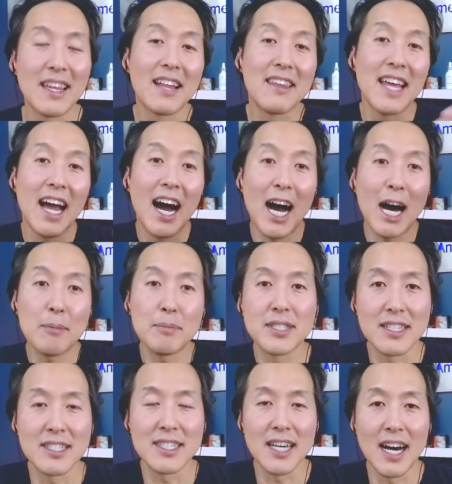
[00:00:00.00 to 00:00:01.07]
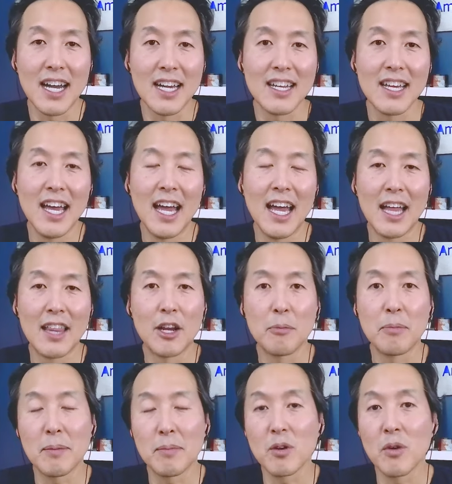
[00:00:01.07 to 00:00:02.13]
And then on the opposite side, there
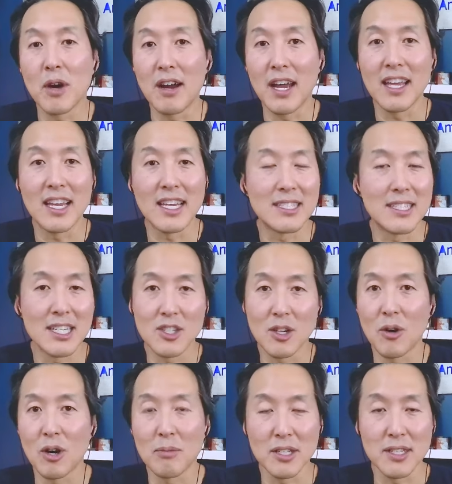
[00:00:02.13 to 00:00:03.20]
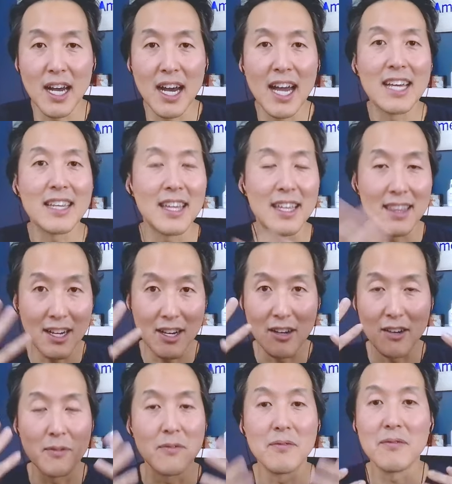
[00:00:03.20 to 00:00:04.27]
are people who are eating such a horrible diet that
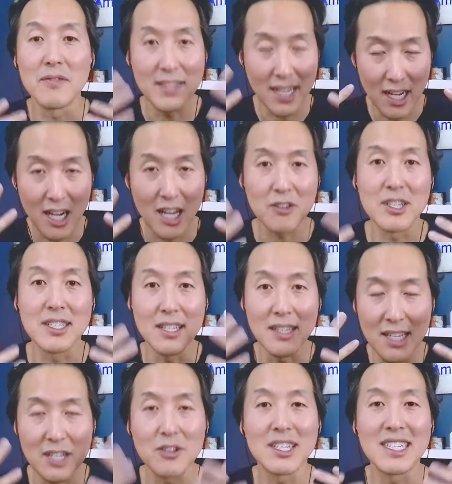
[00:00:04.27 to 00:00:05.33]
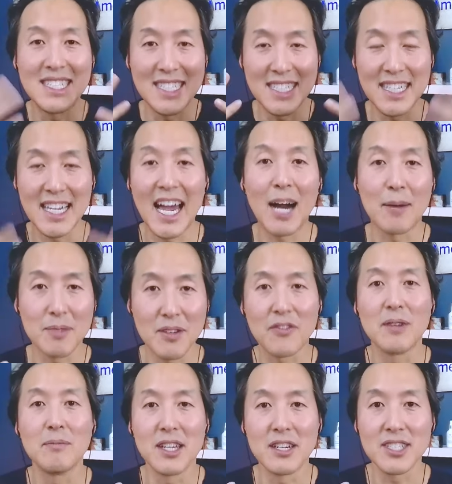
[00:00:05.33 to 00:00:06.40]
their color is literally sapped
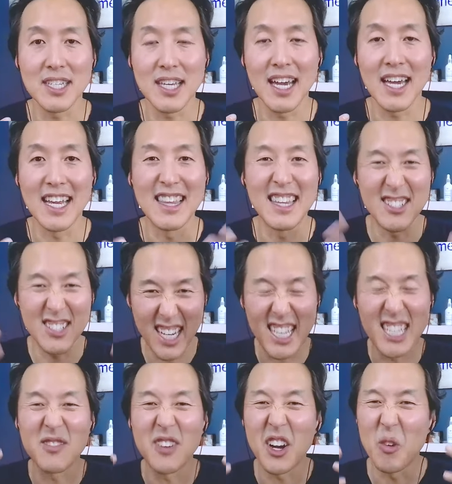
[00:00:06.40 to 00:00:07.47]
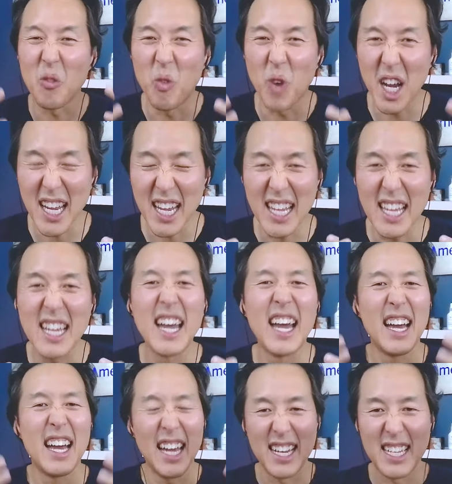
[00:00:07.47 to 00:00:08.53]
from their skin and their skin is very ruddy
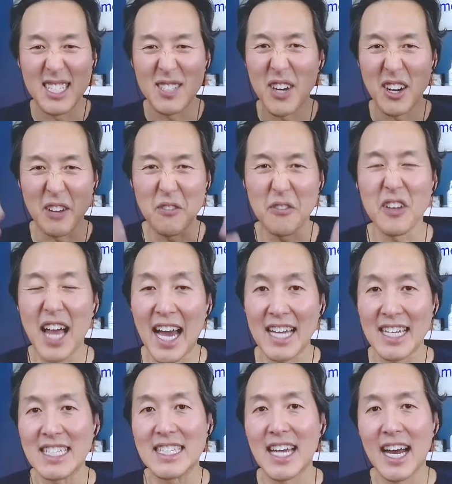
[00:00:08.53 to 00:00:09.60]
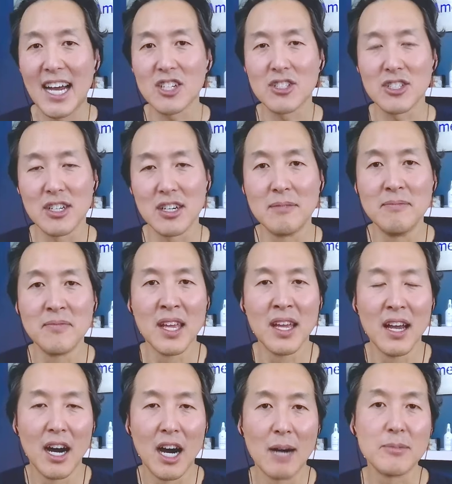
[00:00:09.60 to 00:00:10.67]
and it's very flat in texture.
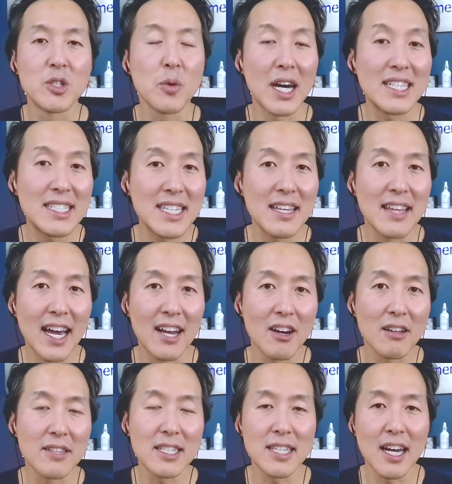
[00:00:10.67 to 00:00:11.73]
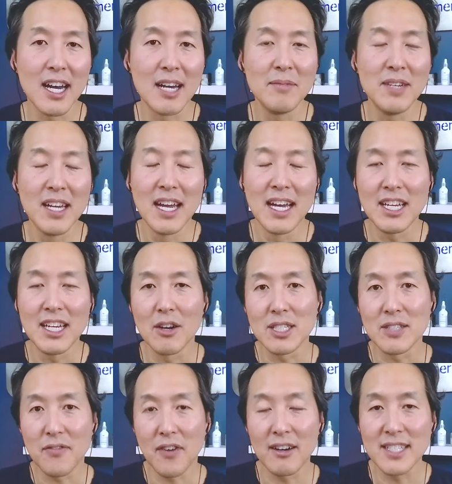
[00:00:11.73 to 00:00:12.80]
Um, so I see that all the time. You know,
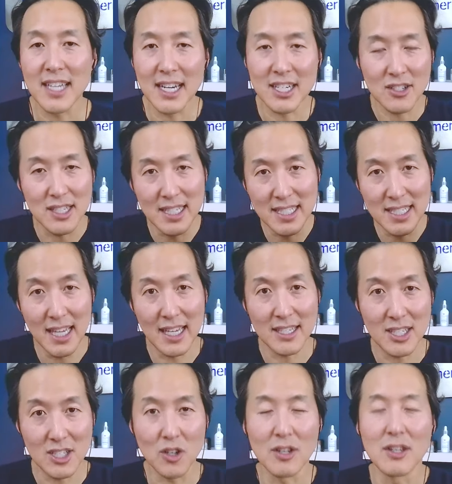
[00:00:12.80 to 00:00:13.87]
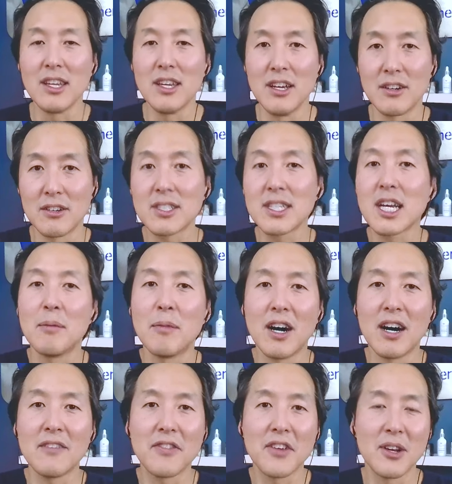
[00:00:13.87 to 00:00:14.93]
as far as actually seeing certain years come
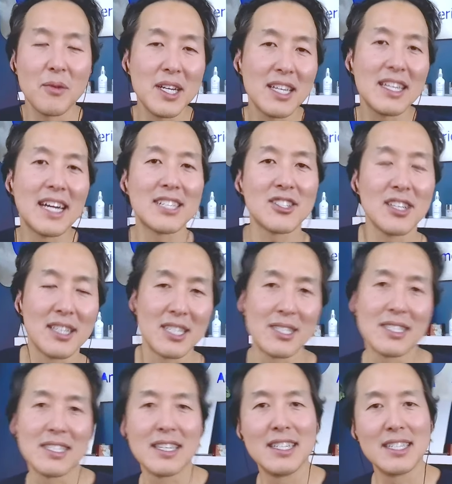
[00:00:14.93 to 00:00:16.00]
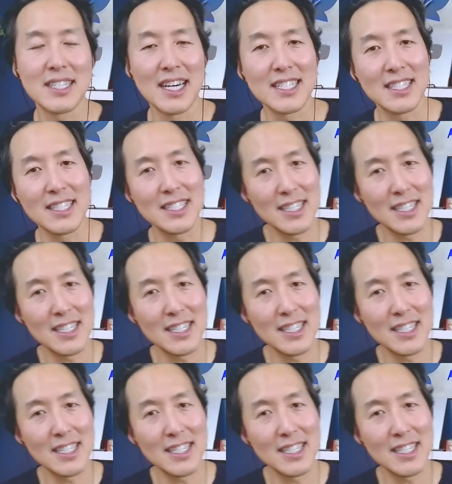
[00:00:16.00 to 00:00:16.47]
off, you know, we did actually this this test.